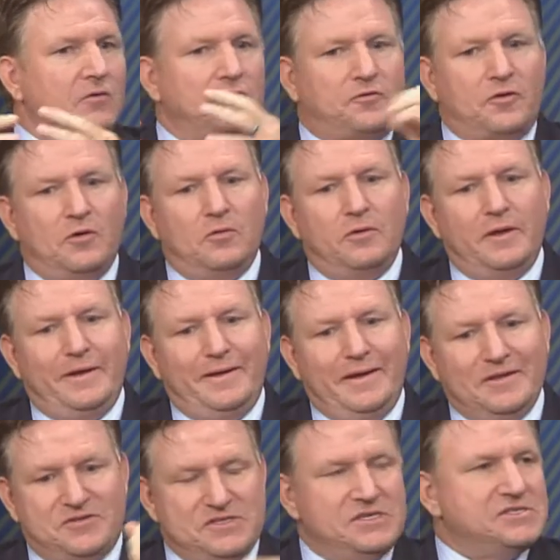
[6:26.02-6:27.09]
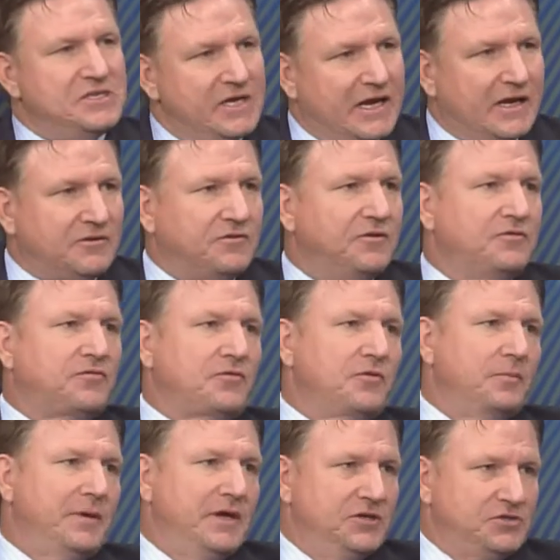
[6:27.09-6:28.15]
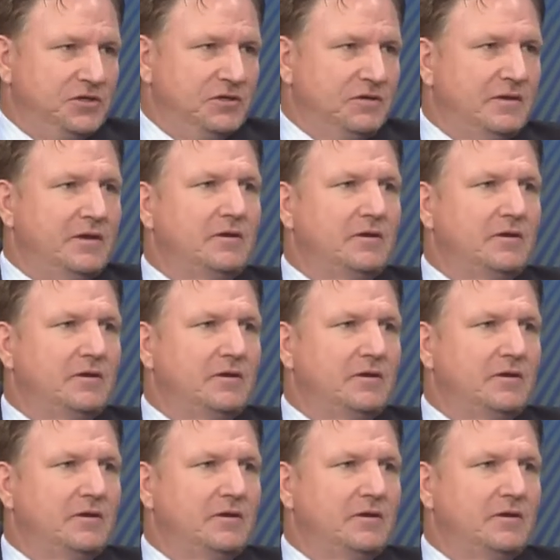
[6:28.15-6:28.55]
So it's easy access for the patient.